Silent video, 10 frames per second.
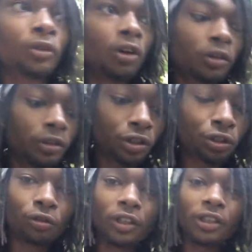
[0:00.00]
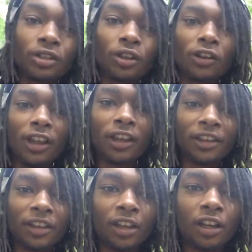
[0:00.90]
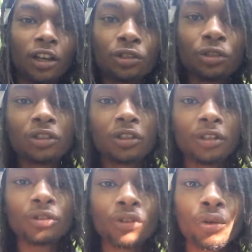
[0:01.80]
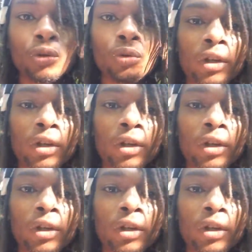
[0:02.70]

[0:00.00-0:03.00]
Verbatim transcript: All these trees are like hundreds of years old,